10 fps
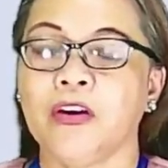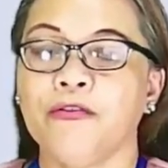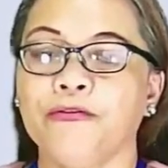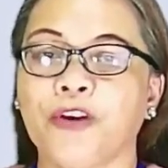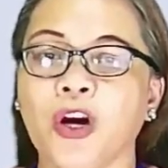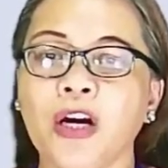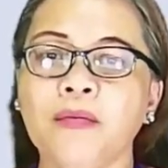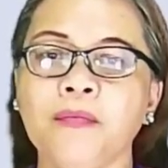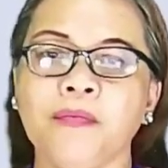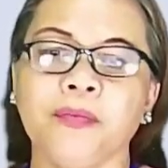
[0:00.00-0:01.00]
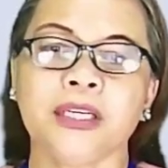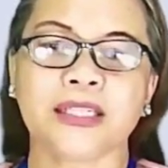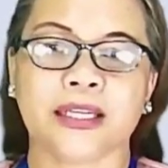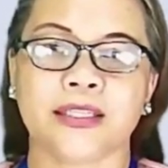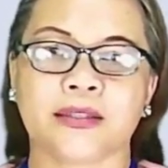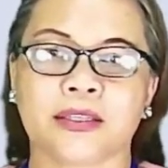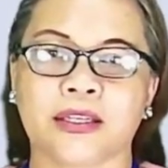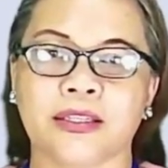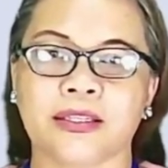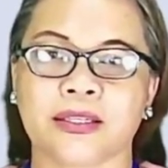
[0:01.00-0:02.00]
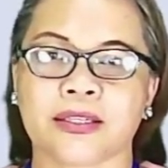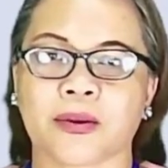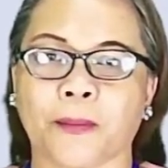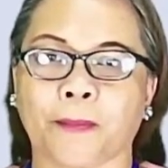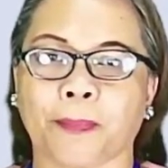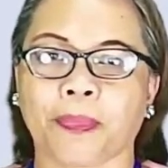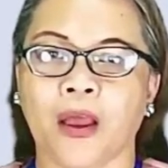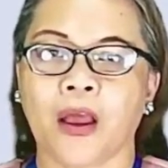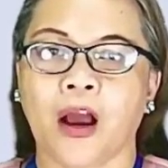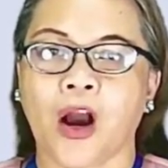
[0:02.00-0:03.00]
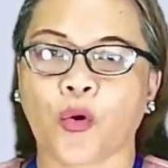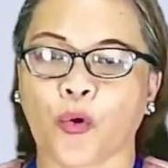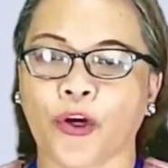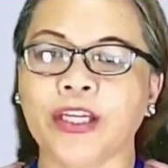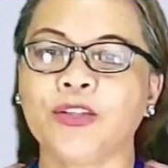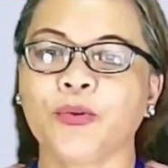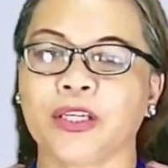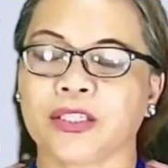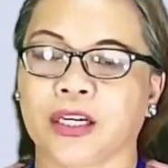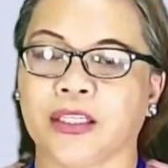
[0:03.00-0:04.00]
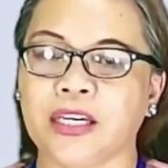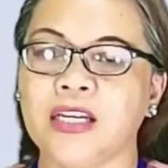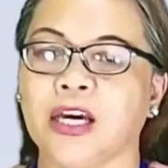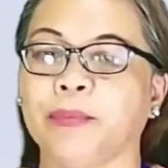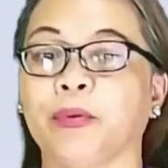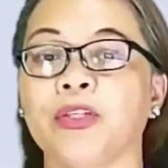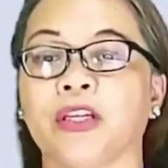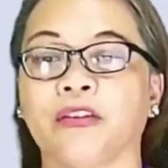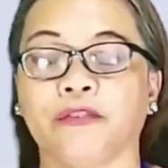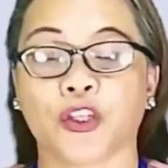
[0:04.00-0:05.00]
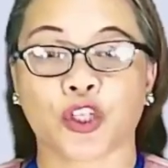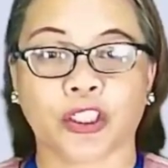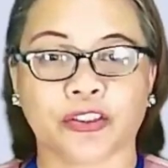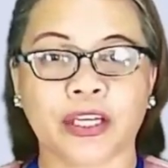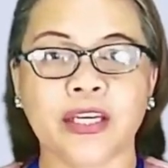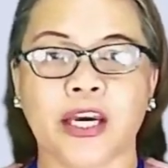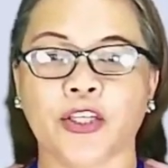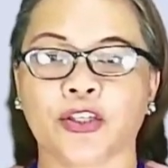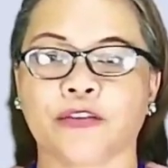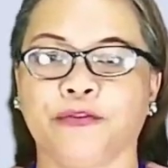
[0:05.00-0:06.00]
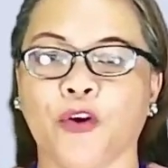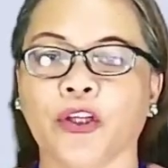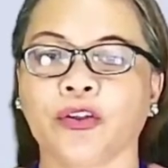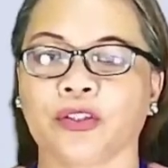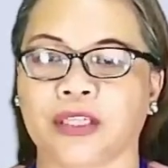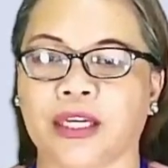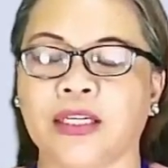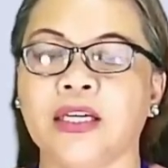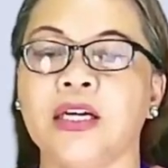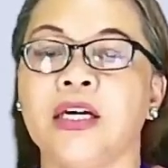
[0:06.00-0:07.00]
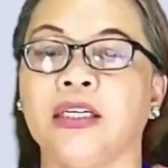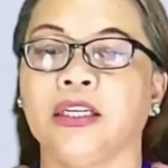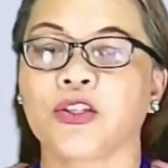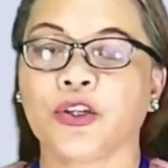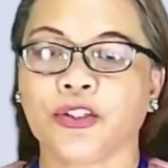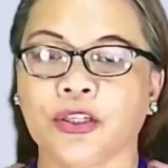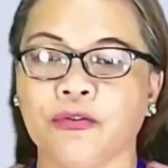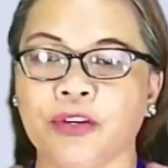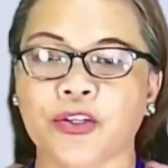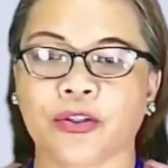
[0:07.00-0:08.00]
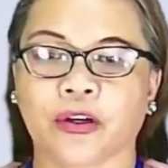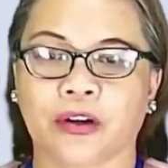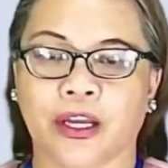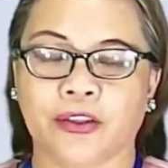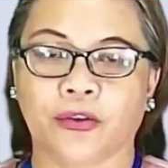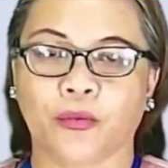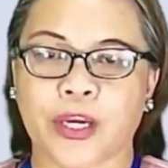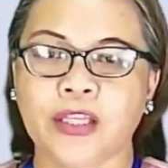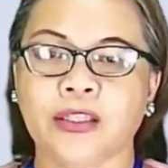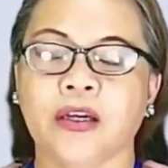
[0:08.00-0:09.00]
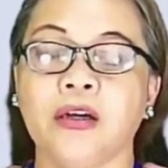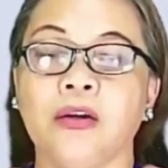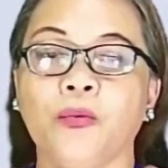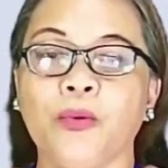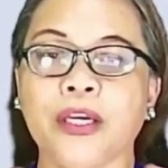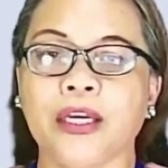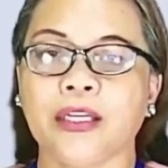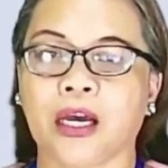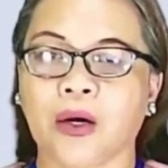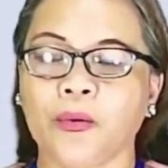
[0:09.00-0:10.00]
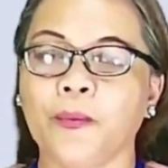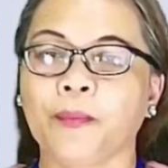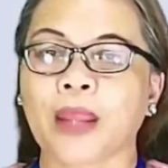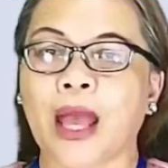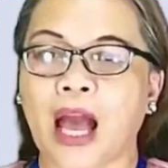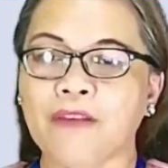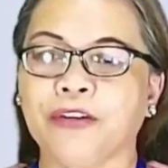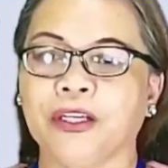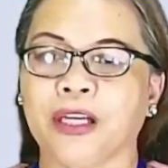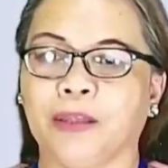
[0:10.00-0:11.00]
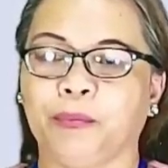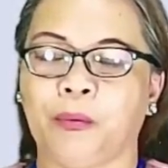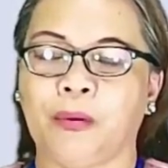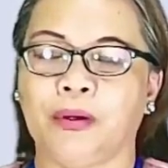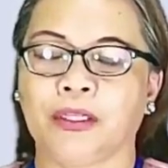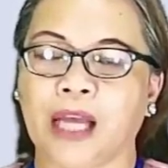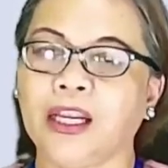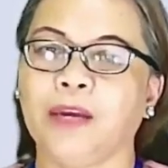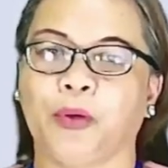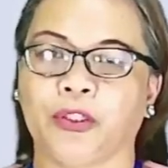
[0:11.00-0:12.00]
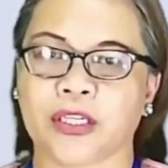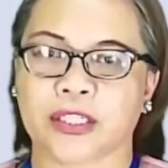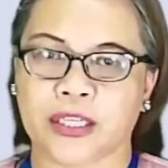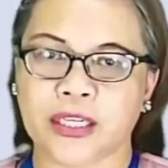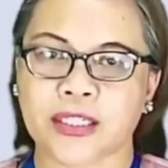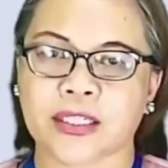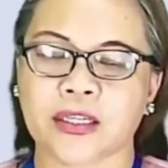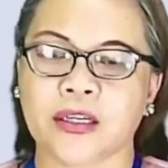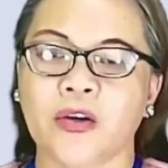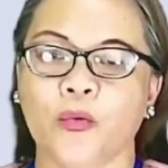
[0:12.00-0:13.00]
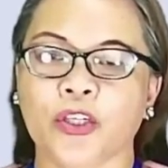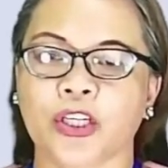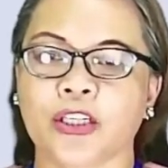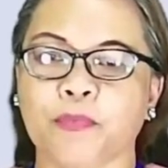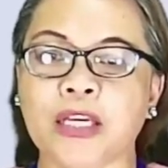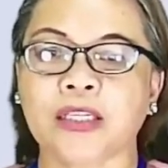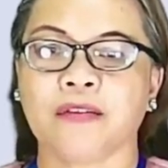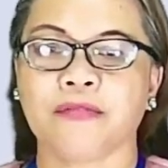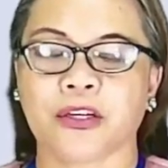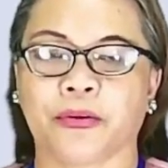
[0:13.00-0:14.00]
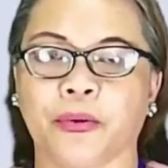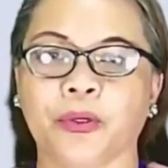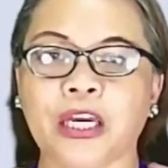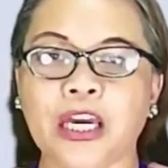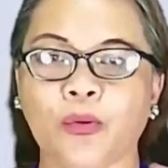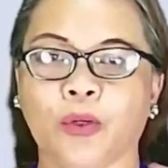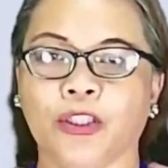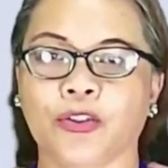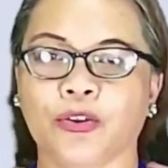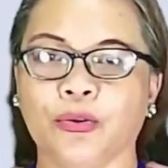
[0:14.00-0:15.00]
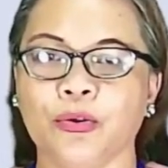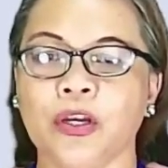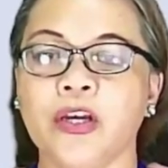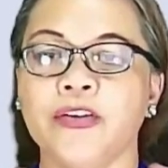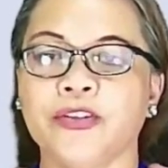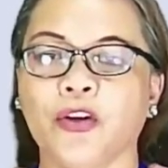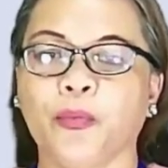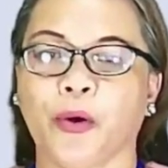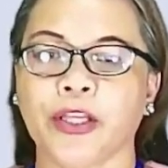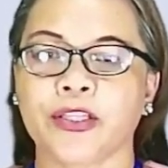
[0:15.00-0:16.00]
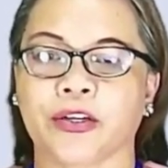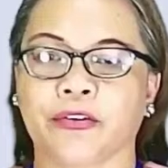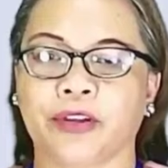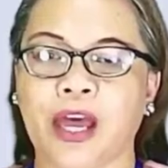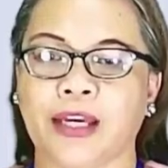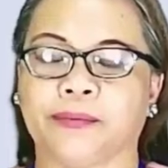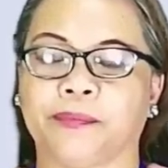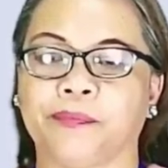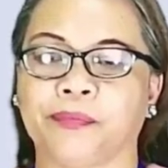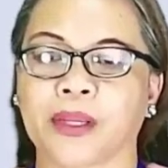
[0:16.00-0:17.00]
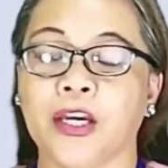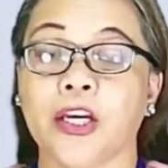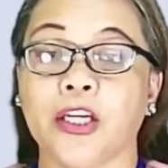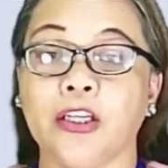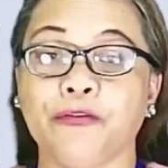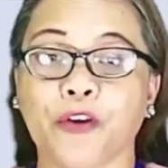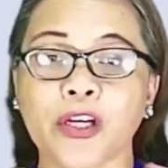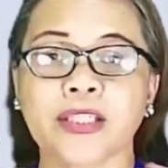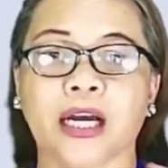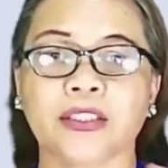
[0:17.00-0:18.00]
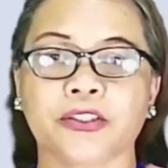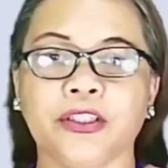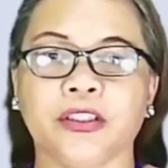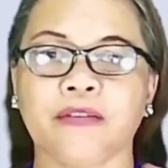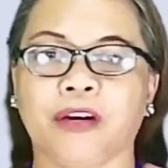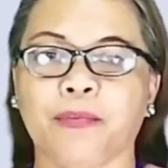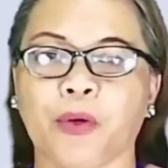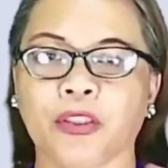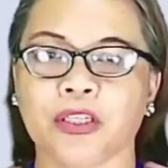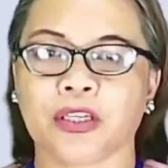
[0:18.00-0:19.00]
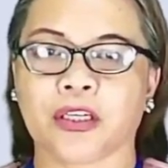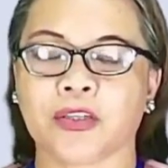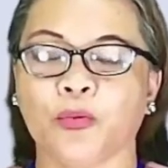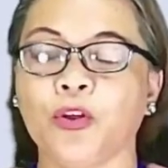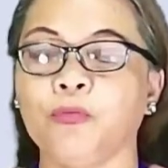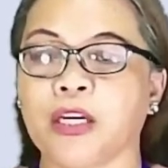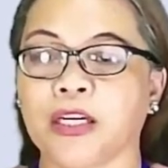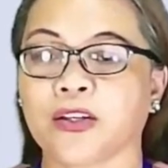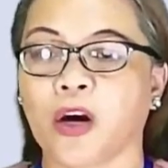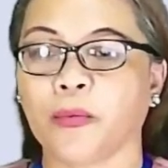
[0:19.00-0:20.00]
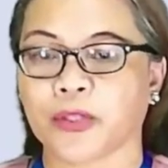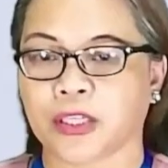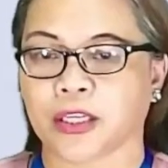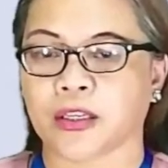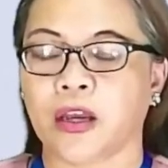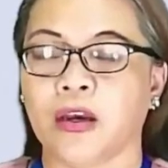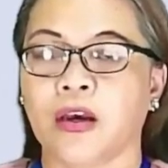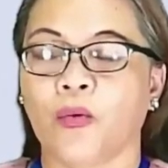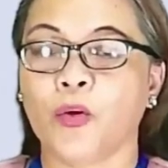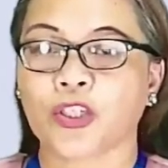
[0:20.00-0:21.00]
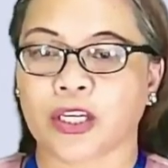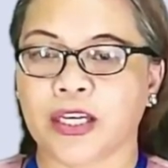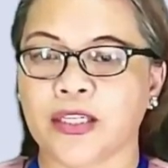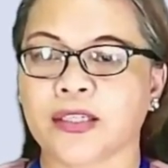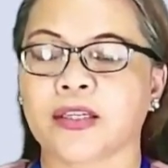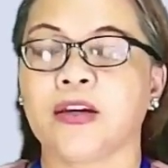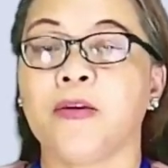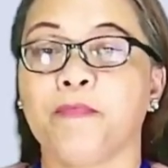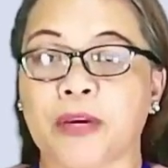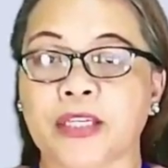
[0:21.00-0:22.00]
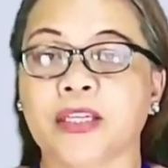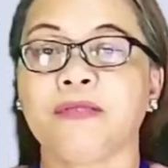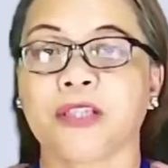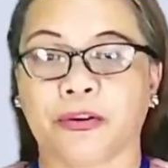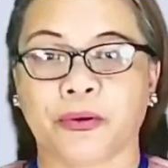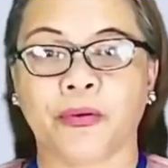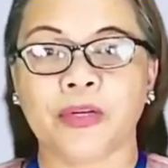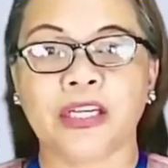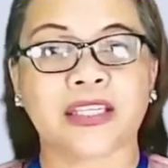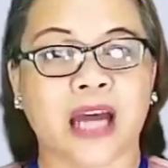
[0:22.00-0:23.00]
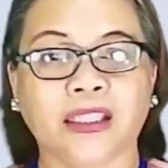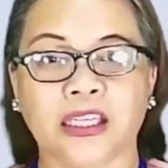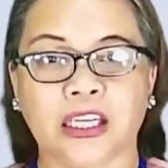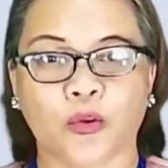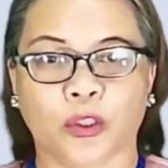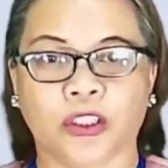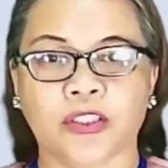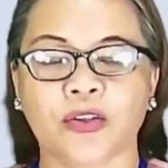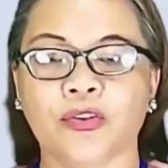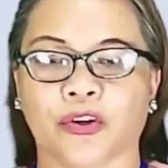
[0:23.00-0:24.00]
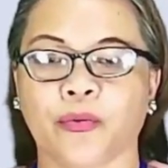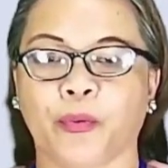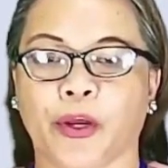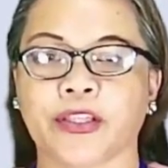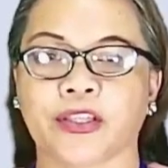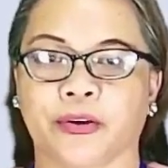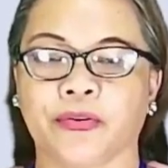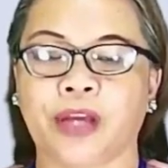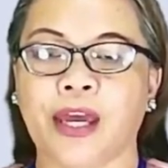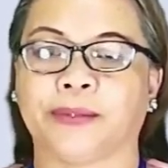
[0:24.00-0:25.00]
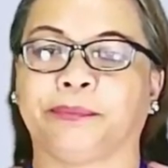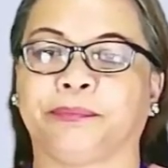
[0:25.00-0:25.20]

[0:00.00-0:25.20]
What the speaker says: From the sentence, according to a study, 9% of the children ages 4 to 10 in a certain region are underweight, we can now have a null hypothesis, which is p sub 0 equal to 0.09. And of course, the alternative hypothesis would be its opposite, which is p sub 0 is not equal to 0.09.